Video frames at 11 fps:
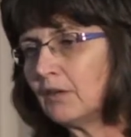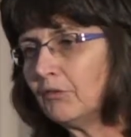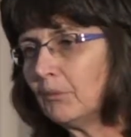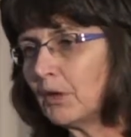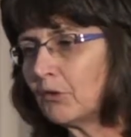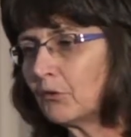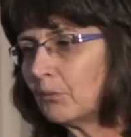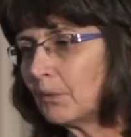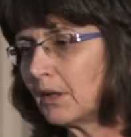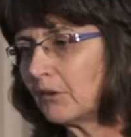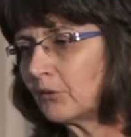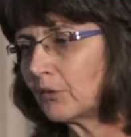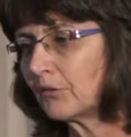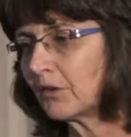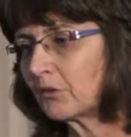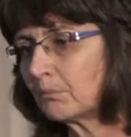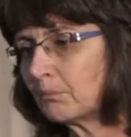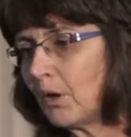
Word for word: if the mother remains surface antigen